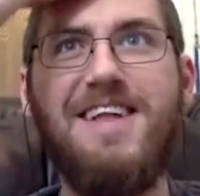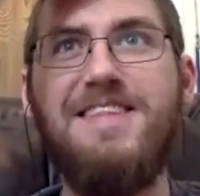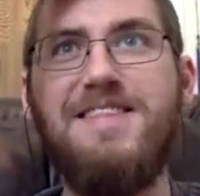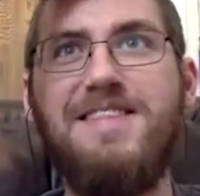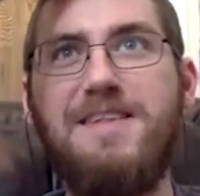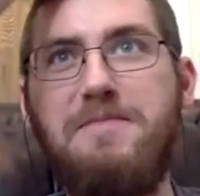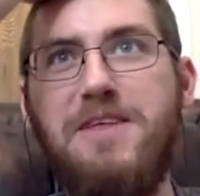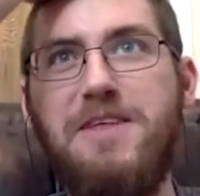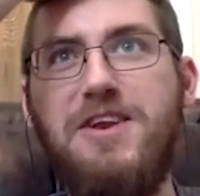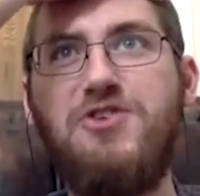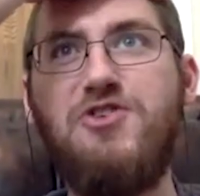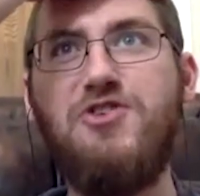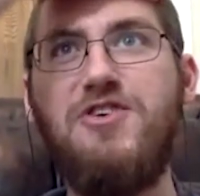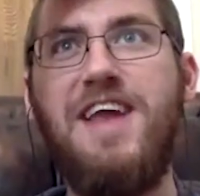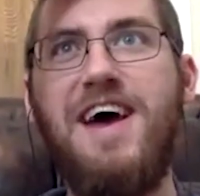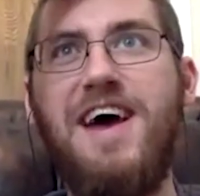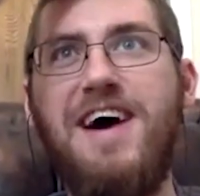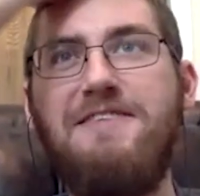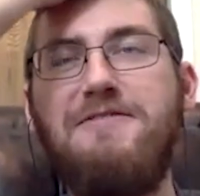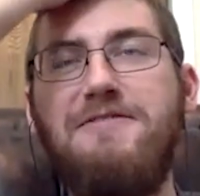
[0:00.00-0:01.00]
saying something he
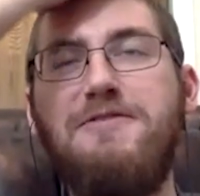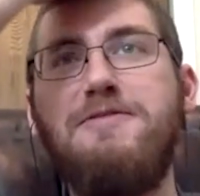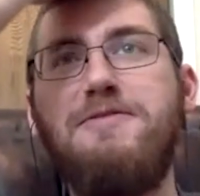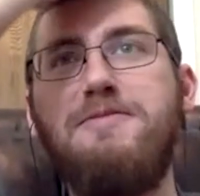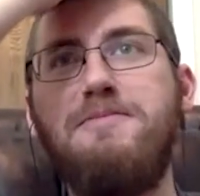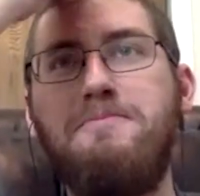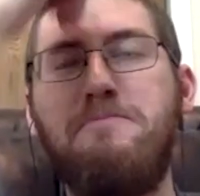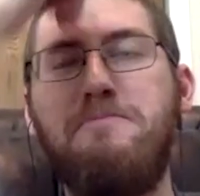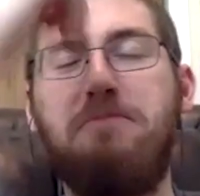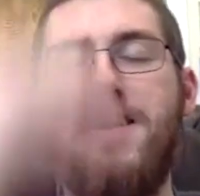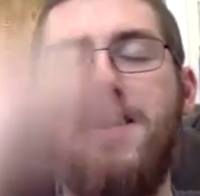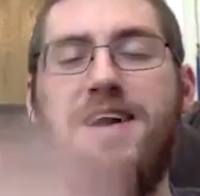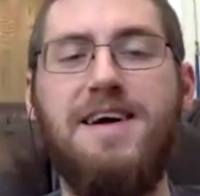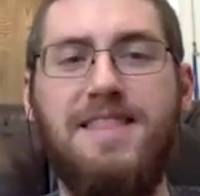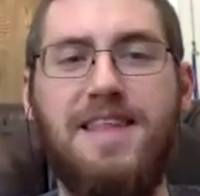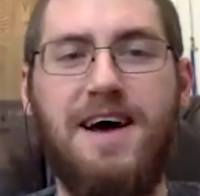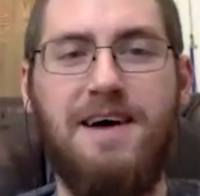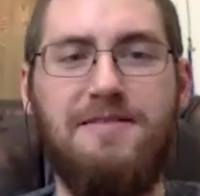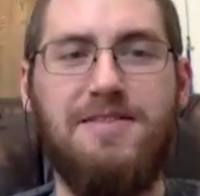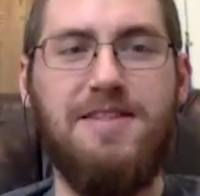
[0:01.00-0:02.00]
shouldn't have.
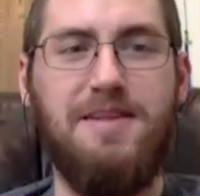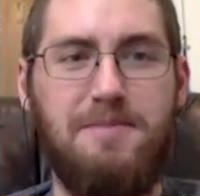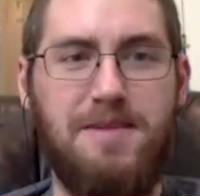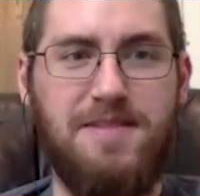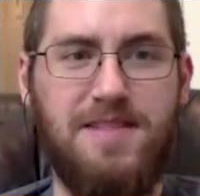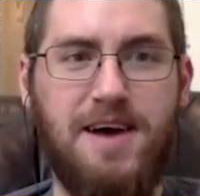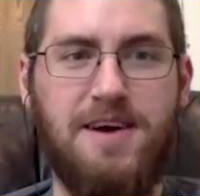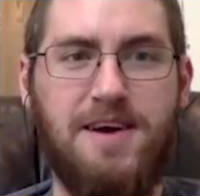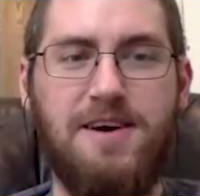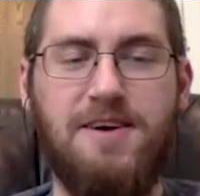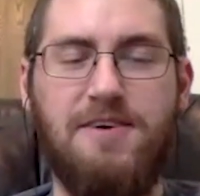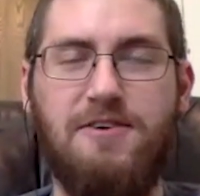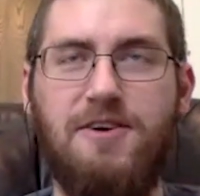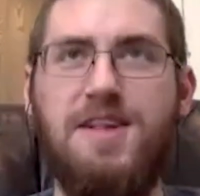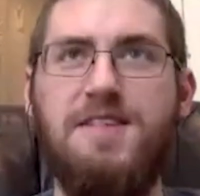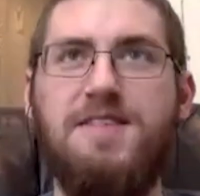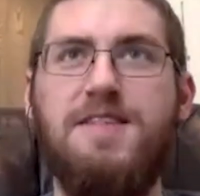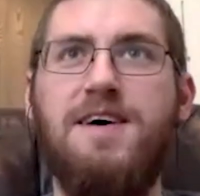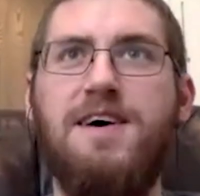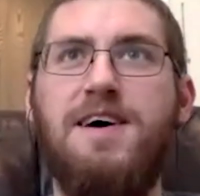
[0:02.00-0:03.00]
But obviously missed out on
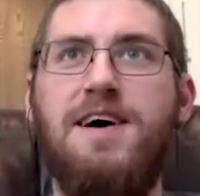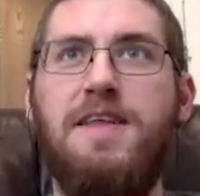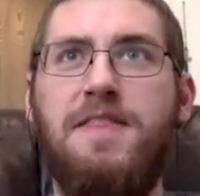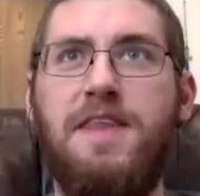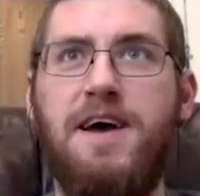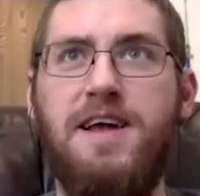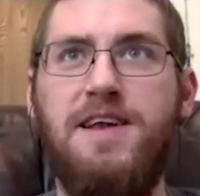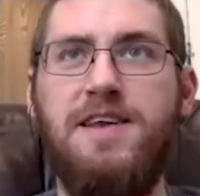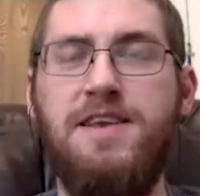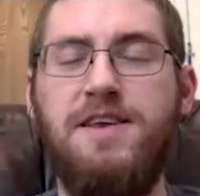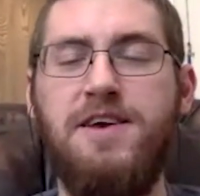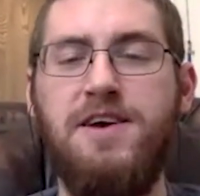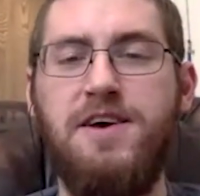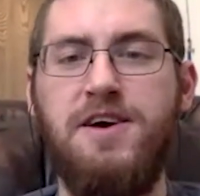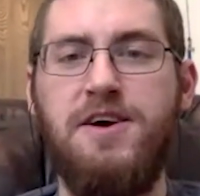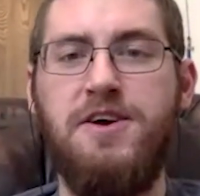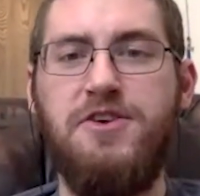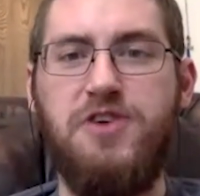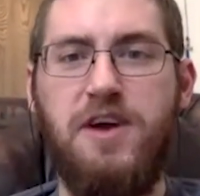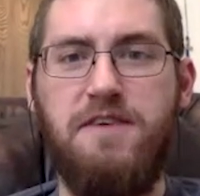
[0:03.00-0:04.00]
Kriisa, and then
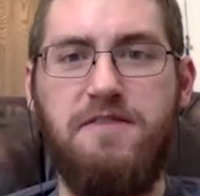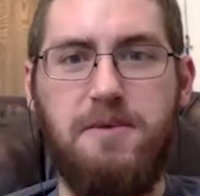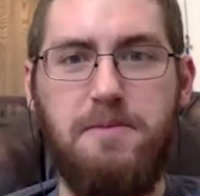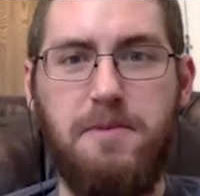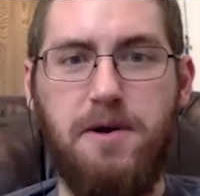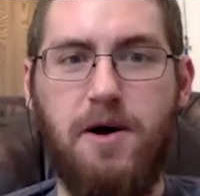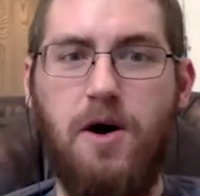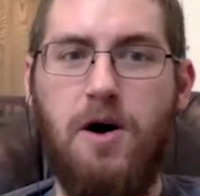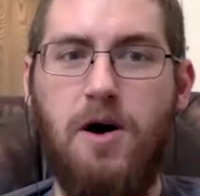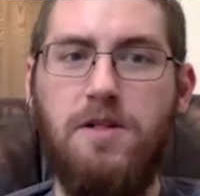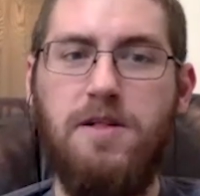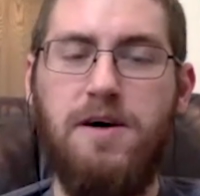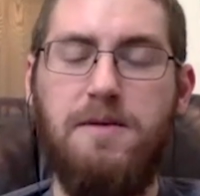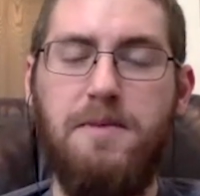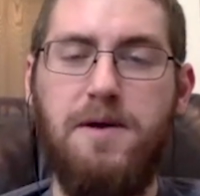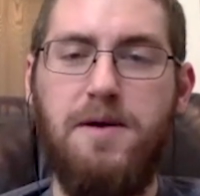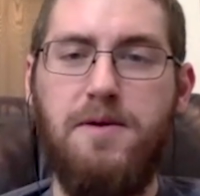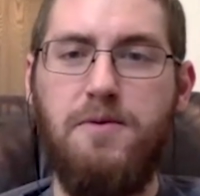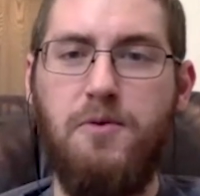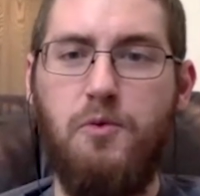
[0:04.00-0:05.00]
Javian
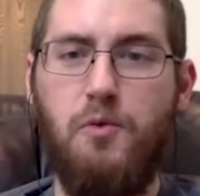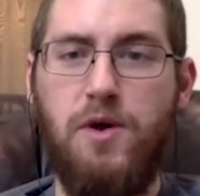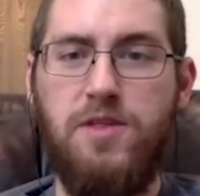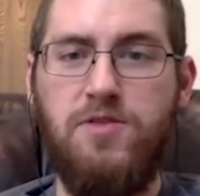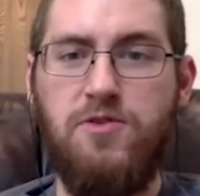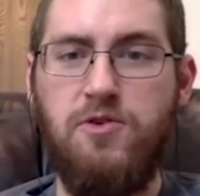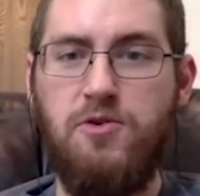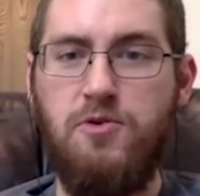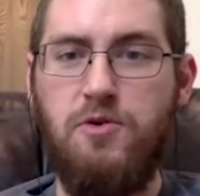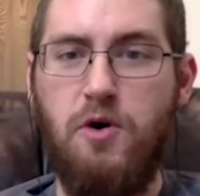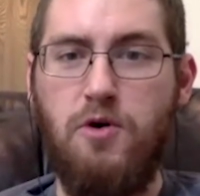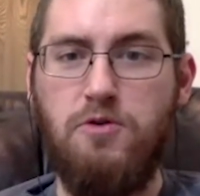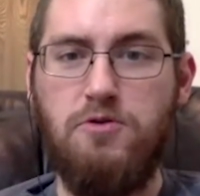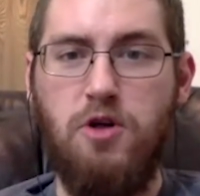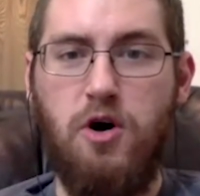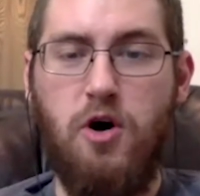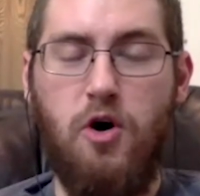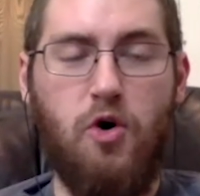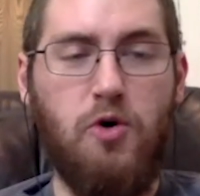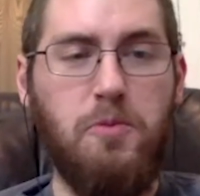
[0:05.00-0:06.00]
McCollum went to
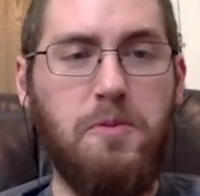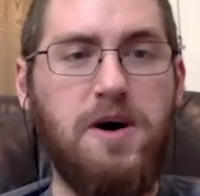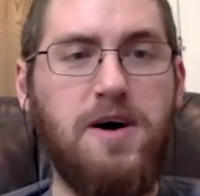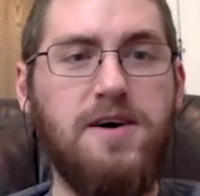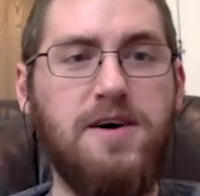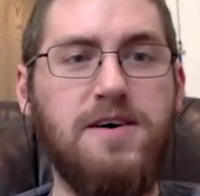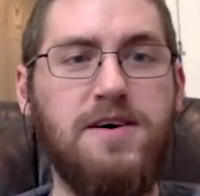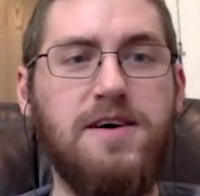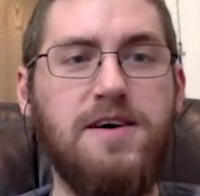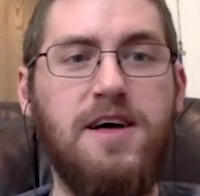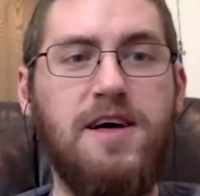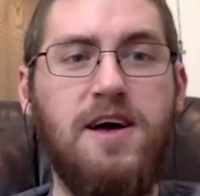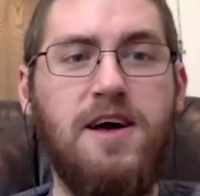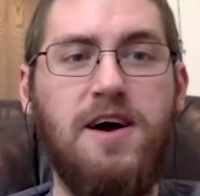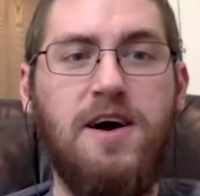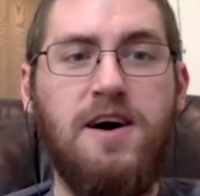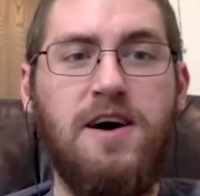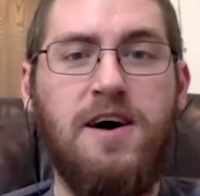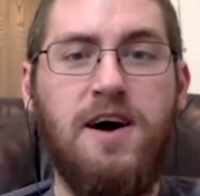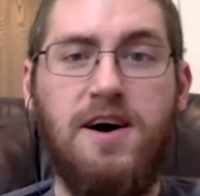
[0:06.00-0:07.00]
Oklahoma.
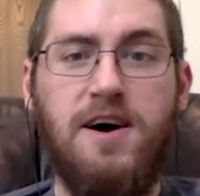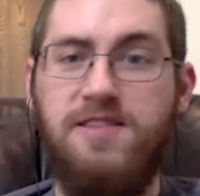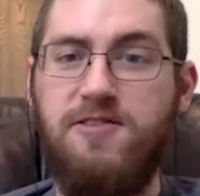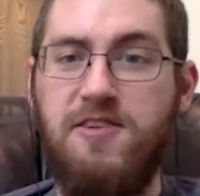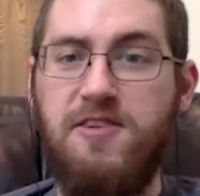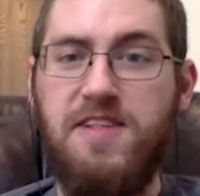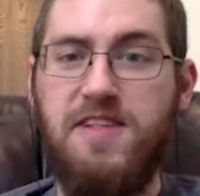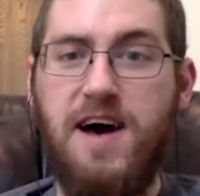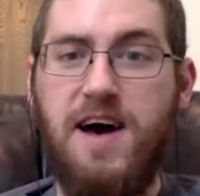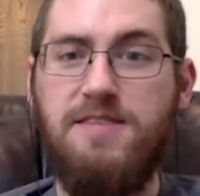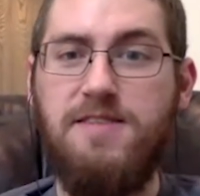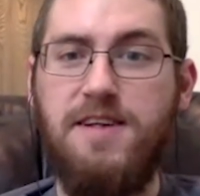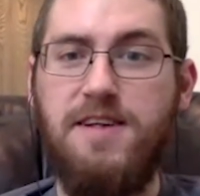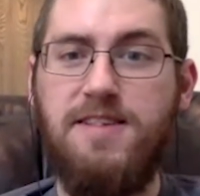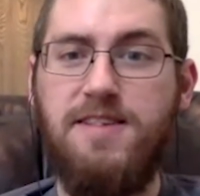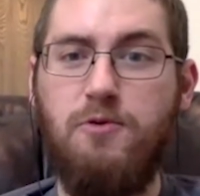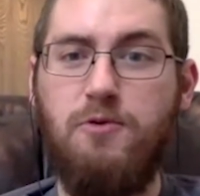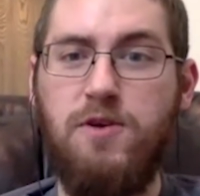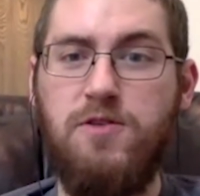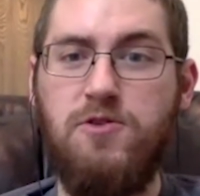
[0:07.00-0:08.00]
Hunter
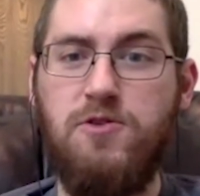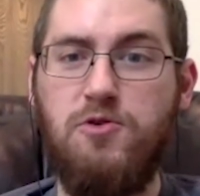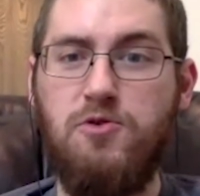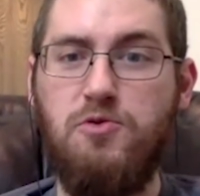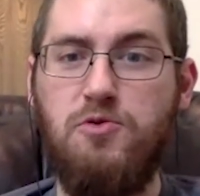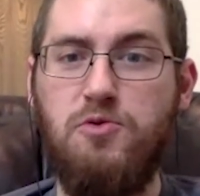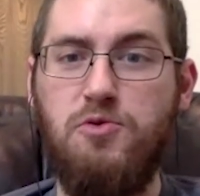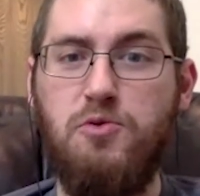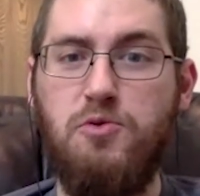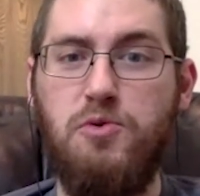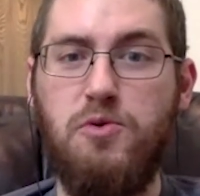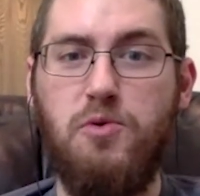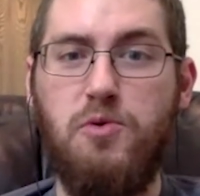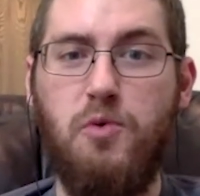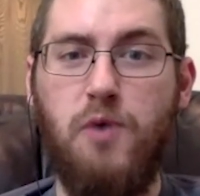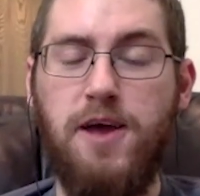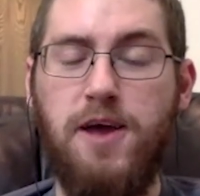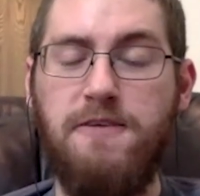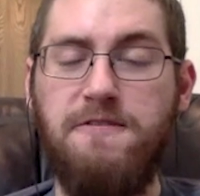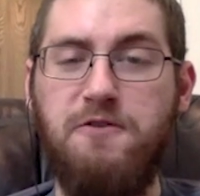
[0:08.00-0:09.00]
Sallis went to
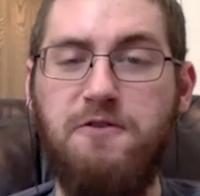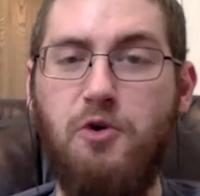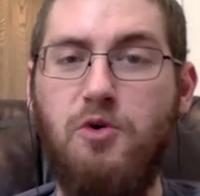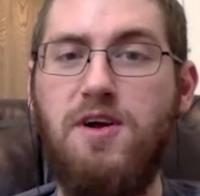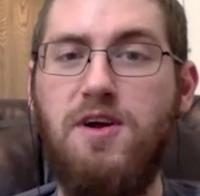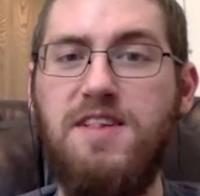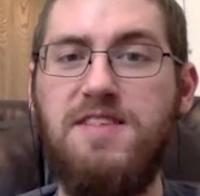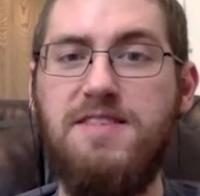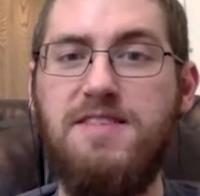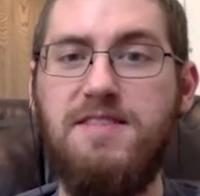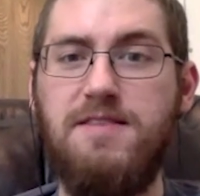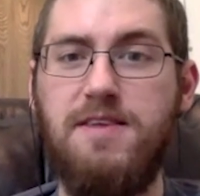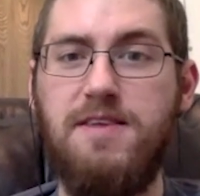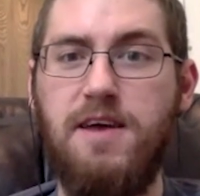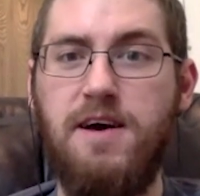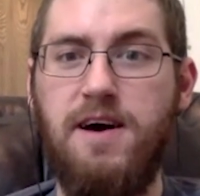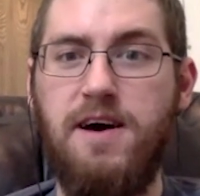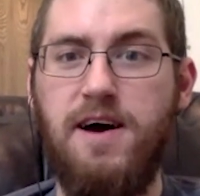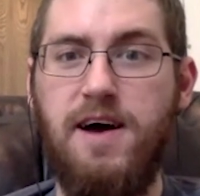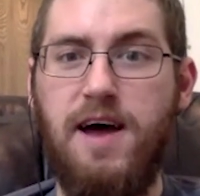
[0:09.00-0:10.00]
Wake Forest,
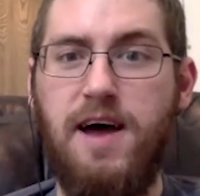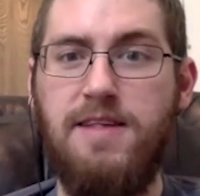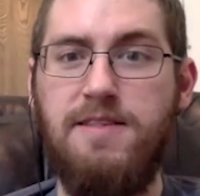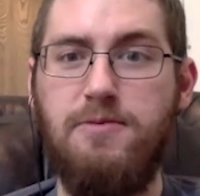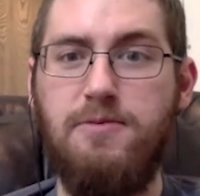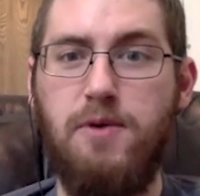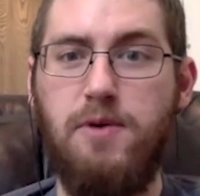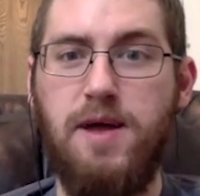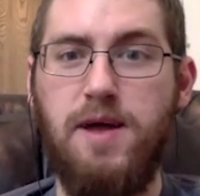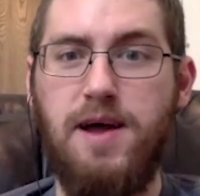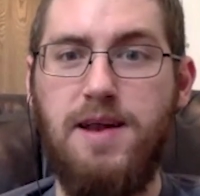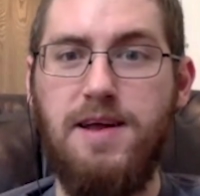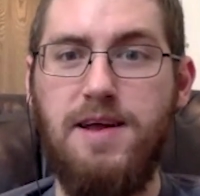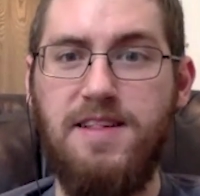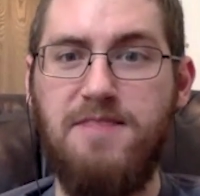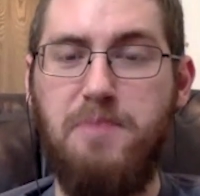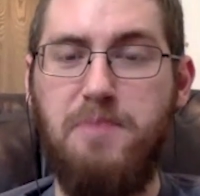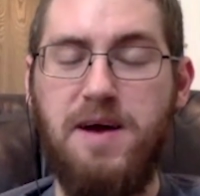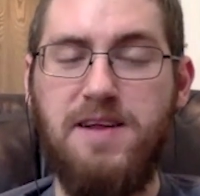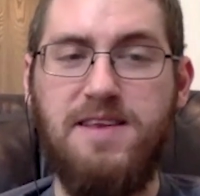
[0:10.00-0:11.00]
uh, as we kind of
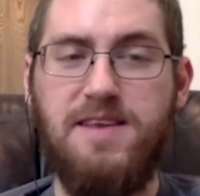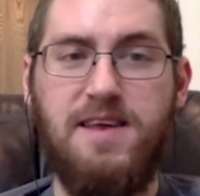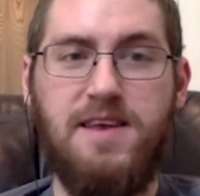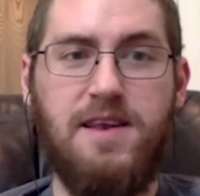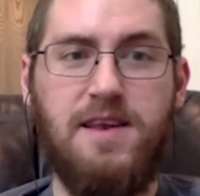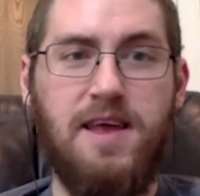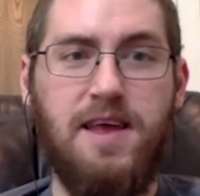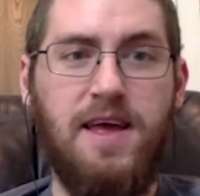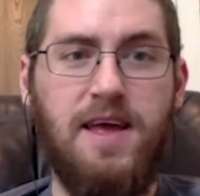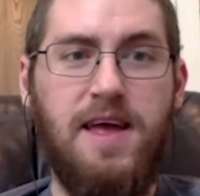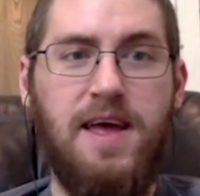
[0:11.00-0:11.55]
expected